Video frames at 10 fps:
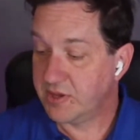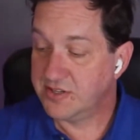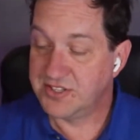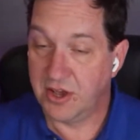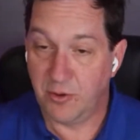
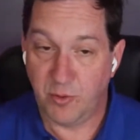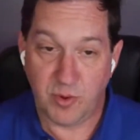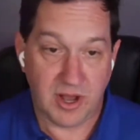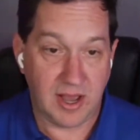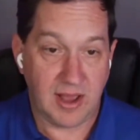So
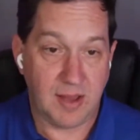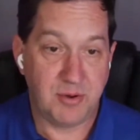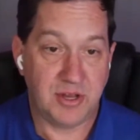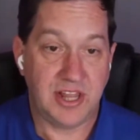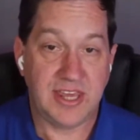I
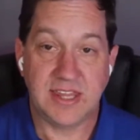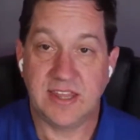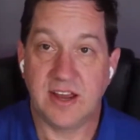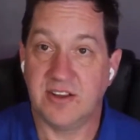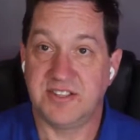put a link in
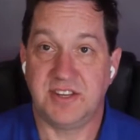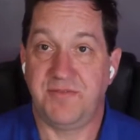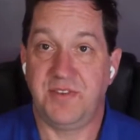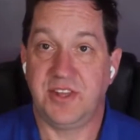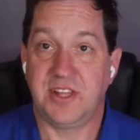there. It's an
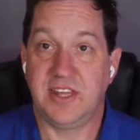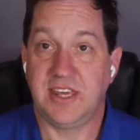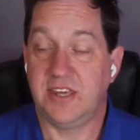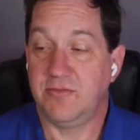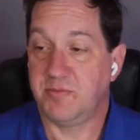affiliate
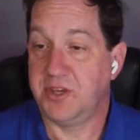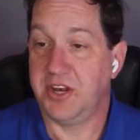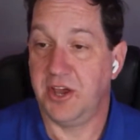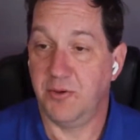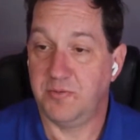link.
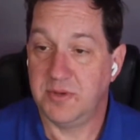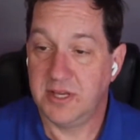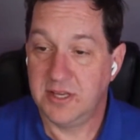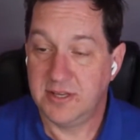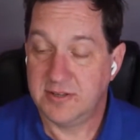
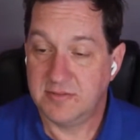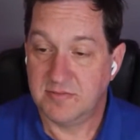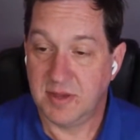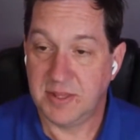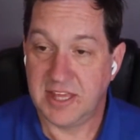
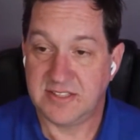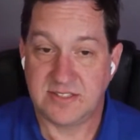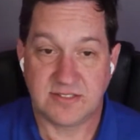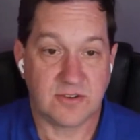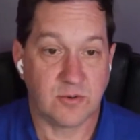Maybe
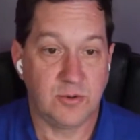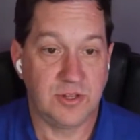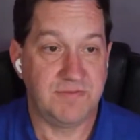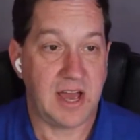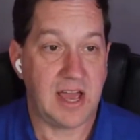that's
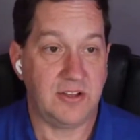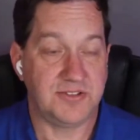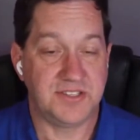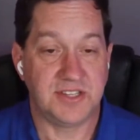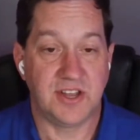cruel and vile
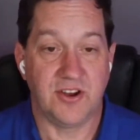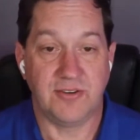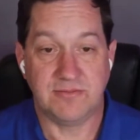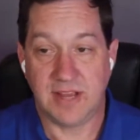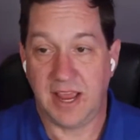to sit there
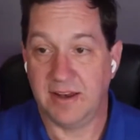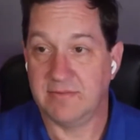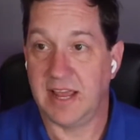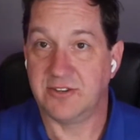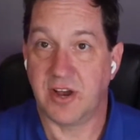
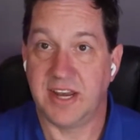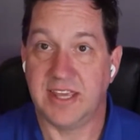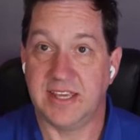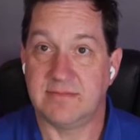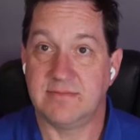and try to
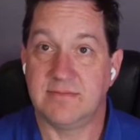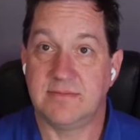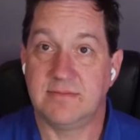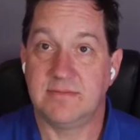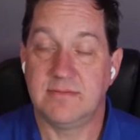get
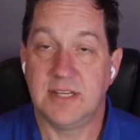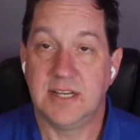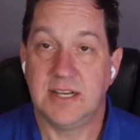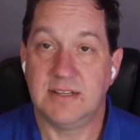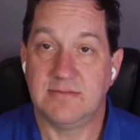
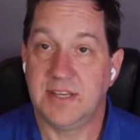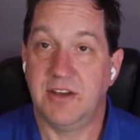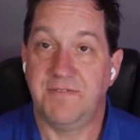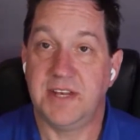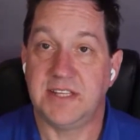
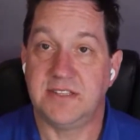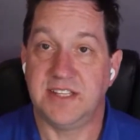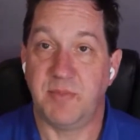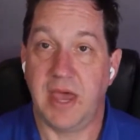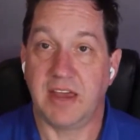50
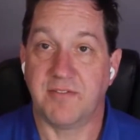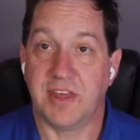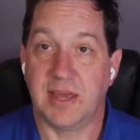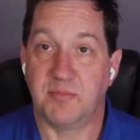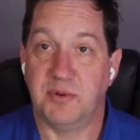cents back for
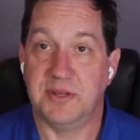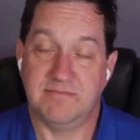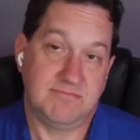that, but